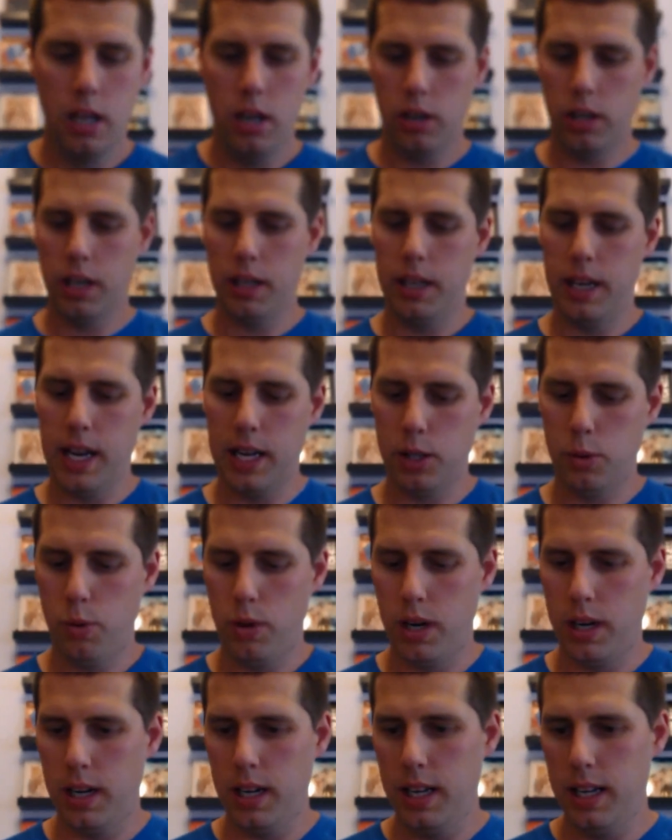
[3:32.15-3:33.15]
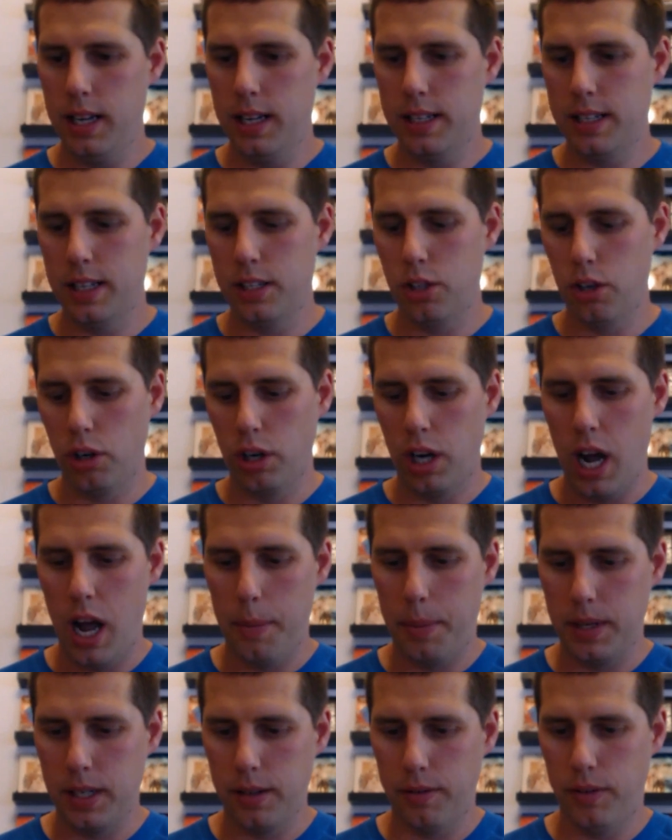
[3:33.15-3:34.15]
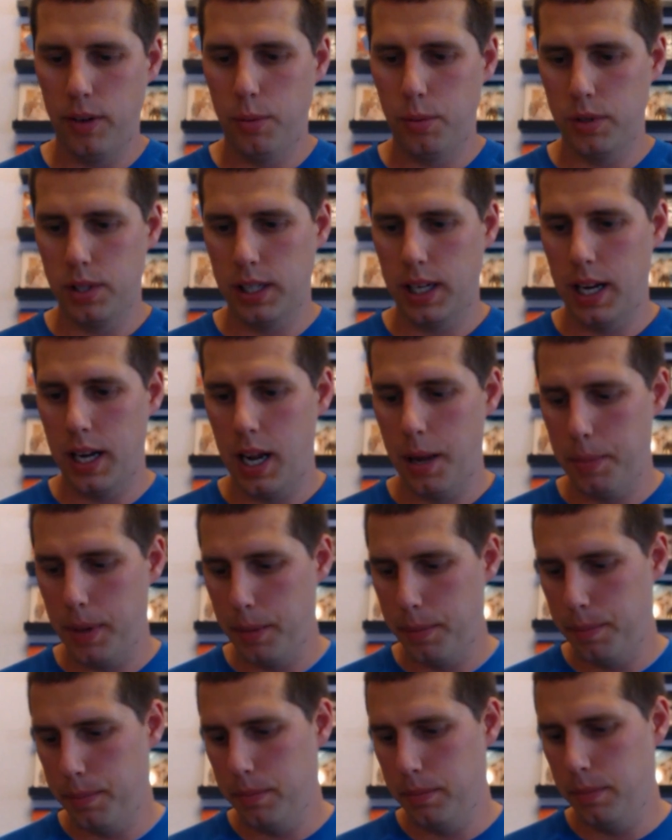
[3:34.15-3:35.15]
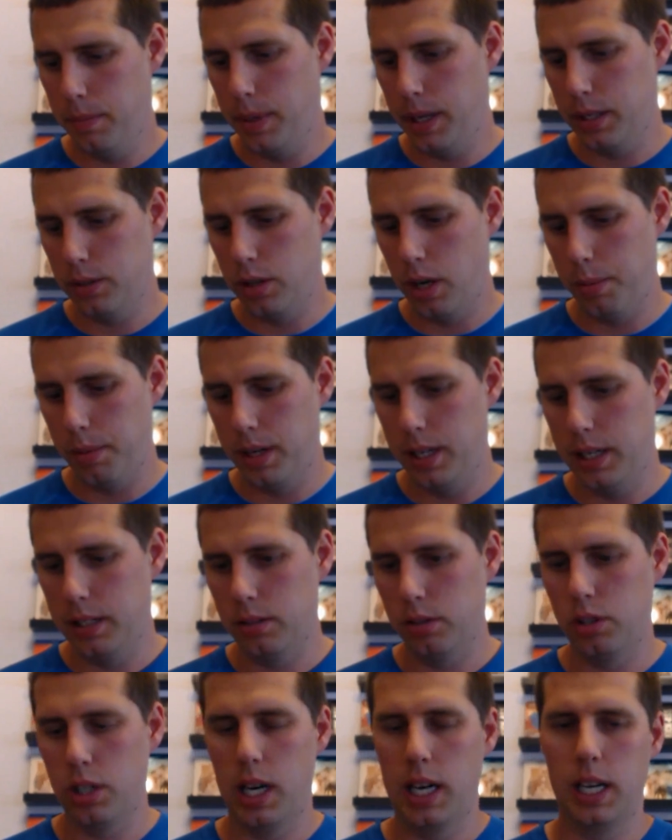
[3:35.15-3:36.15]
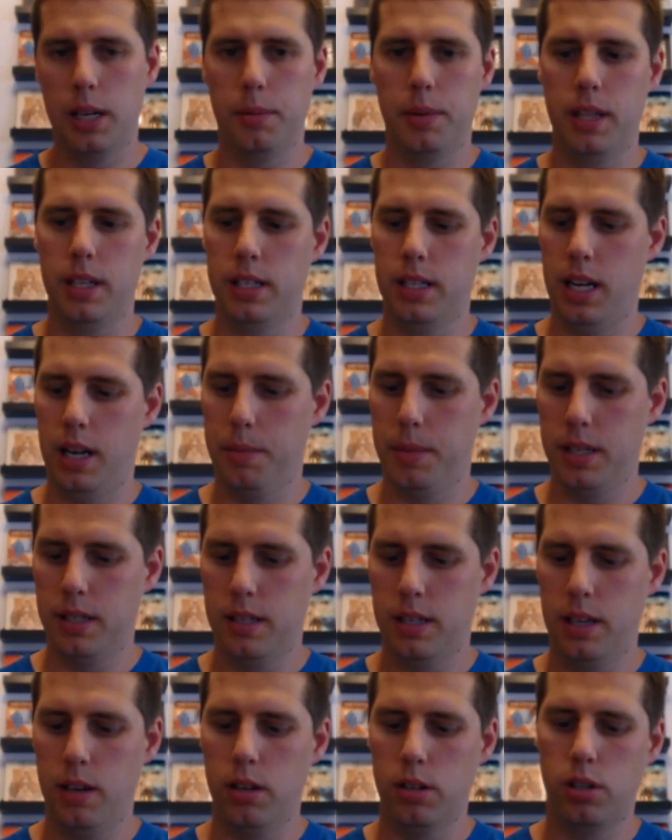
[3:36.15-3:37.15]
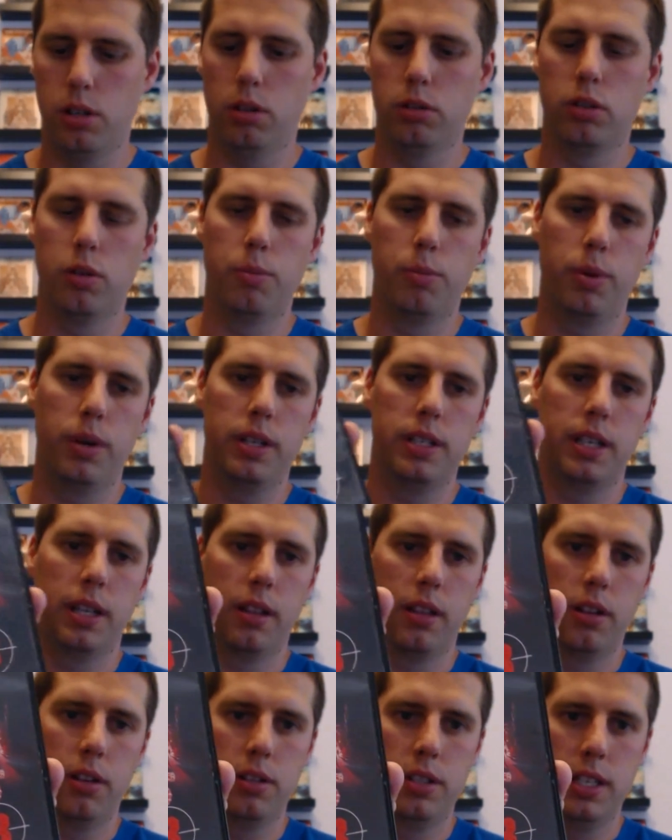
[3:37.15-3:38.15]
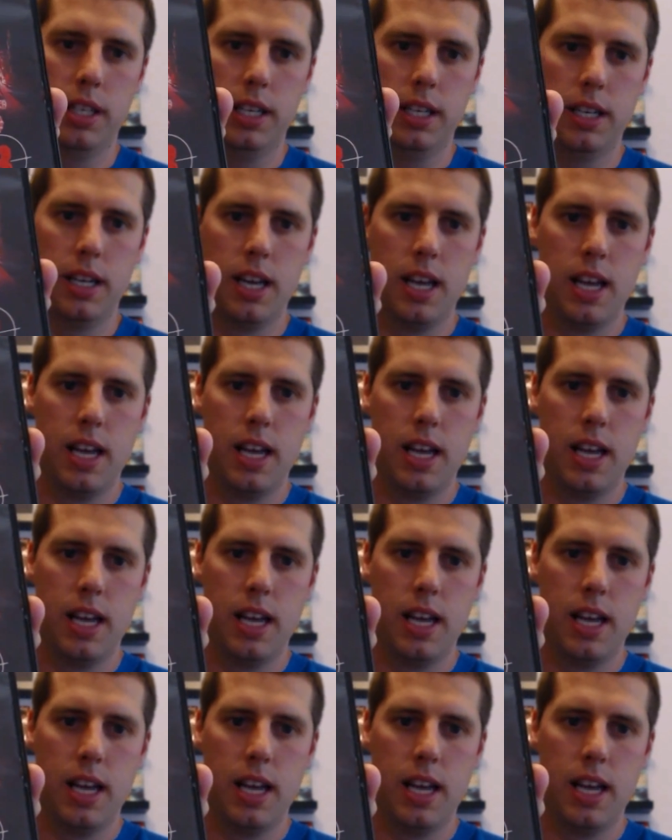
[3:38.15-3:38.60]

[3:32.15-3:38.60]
Okay, the next one is a John Carpenter film, once again, like Big, Big Trouble in Little China, but this time it's Assault on Precinct 13.